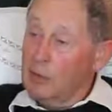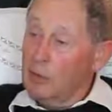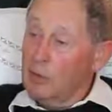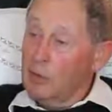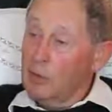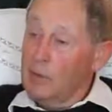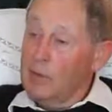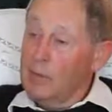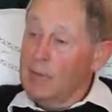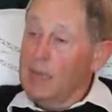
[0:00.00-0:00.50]

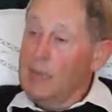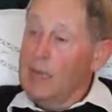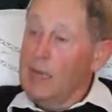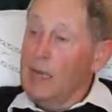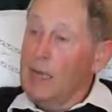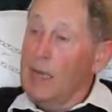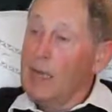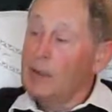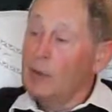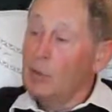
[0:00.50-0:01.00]
under me,
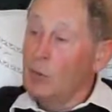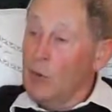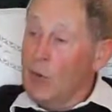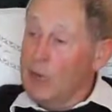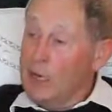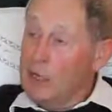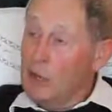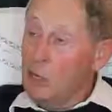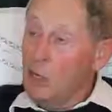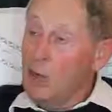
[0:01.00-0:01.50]
and the
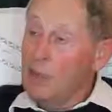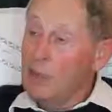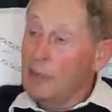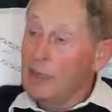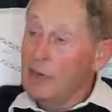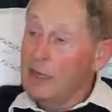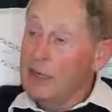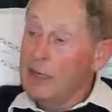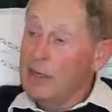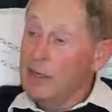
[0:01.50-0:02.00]
radio
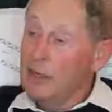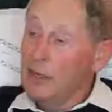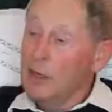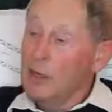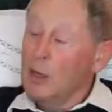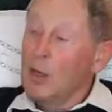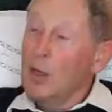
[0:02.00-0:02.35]
operator.